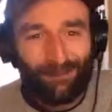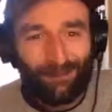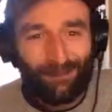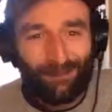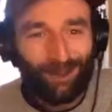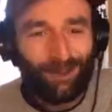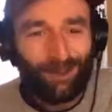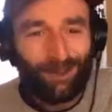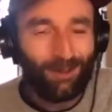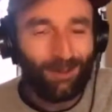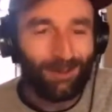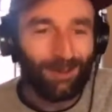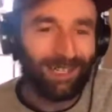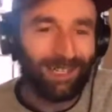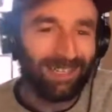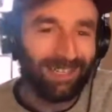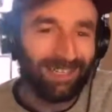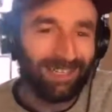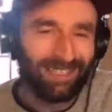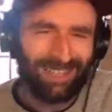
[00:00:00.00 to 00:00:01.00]
for who,
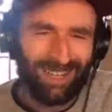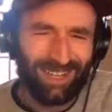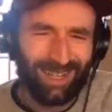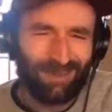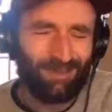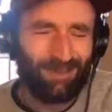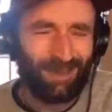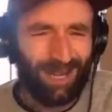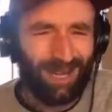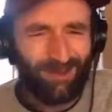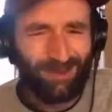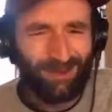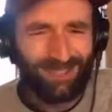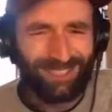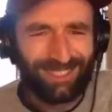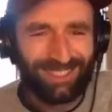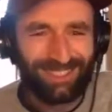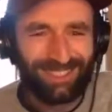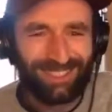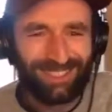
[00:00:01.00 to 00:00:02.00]
and is it on-prem or
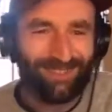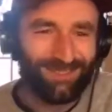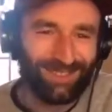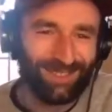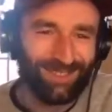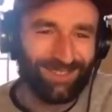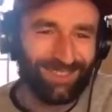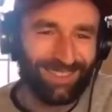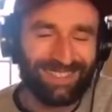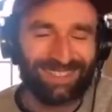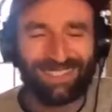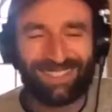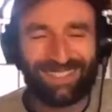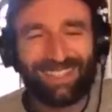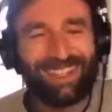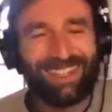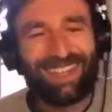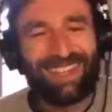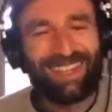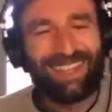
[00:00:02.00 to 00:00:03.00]
is it self-service? And
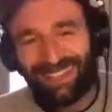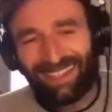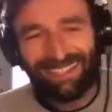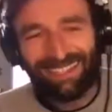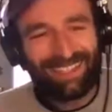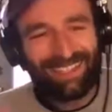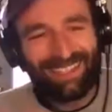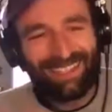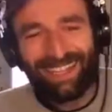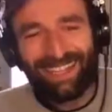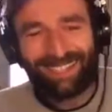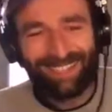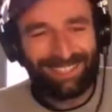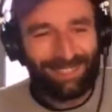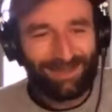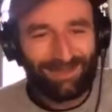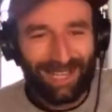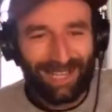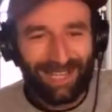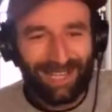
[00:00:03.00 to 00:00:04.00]
it's like, that's such
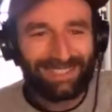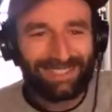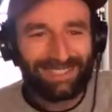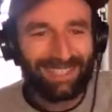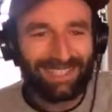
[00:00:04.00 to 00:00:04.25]
a mess.